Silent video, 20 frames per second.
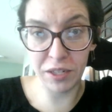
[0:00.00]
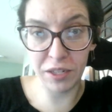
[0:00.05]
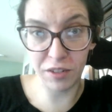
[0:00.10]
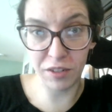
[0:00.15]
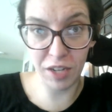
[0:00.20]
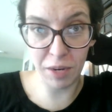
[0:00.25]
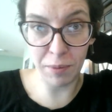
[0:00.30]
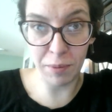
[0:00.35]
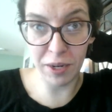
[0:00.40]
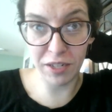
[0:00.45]
to
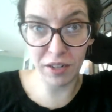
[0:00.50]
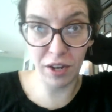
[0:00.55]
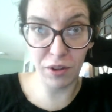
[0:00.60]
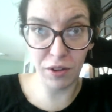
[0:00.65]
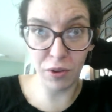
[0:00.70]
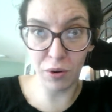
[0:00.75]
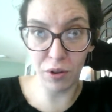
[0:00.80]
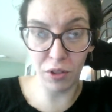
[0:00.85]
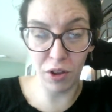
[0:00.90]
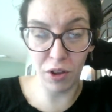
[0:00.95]
take my
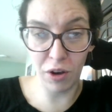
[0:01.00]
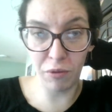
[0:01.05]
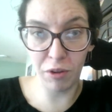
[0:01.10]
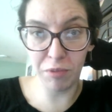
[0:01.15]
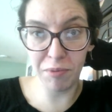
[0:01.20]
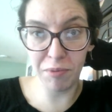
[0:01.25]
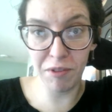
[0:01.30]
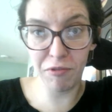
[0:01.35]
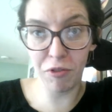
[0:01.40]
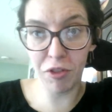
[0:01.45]
toddler along with
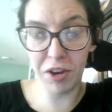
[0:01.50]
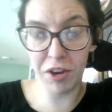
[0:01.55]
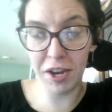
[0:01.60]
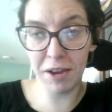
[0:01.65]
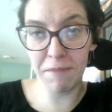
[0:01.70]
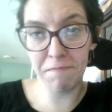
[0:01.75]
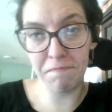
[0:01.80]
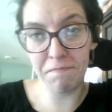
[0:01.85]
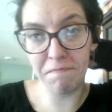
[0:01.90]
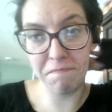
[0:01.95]
the day,